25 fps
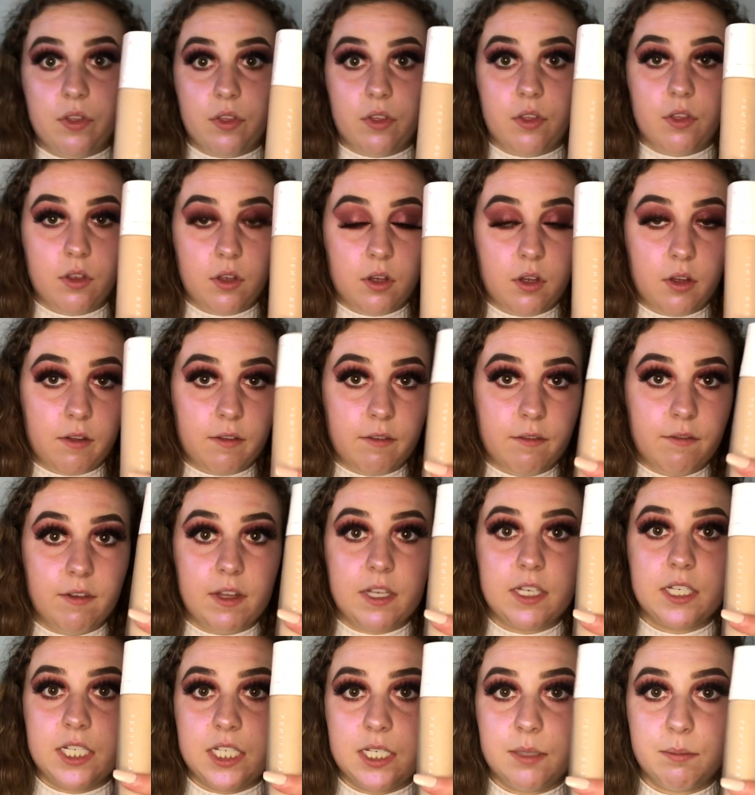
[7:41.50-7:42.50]
with the
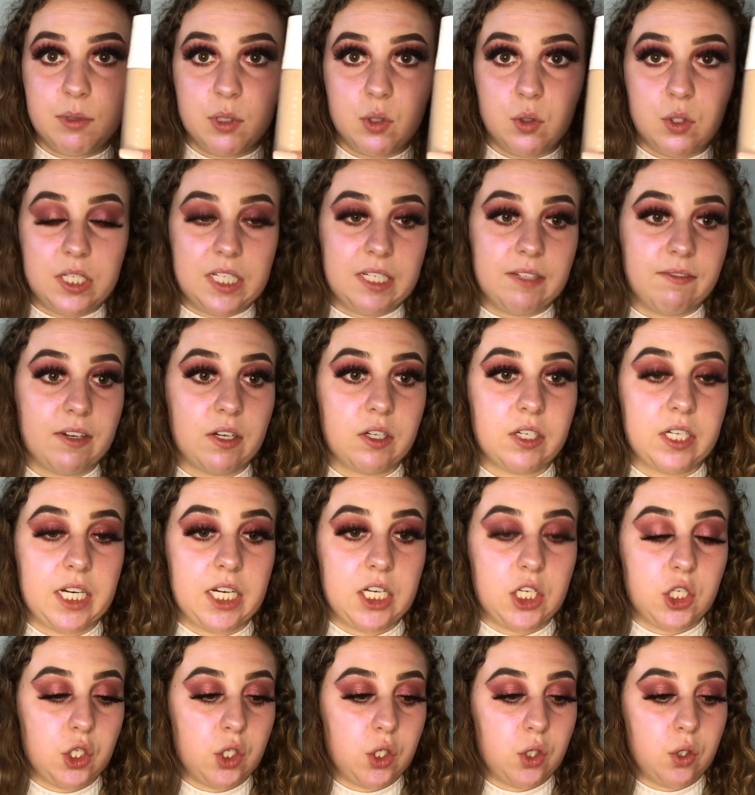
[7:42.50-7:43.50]
Fenty Beauty
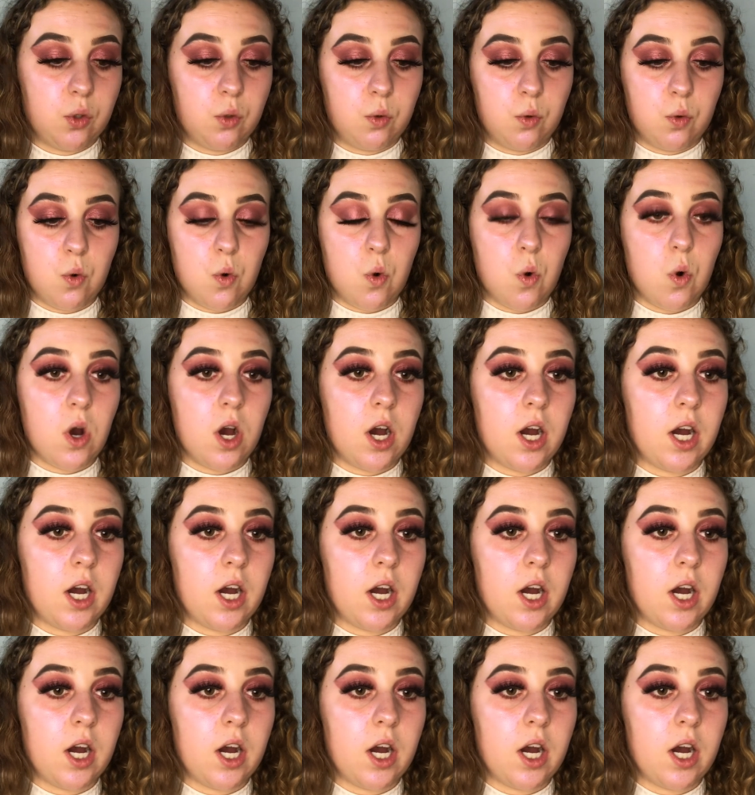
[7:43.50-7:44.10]
foundation or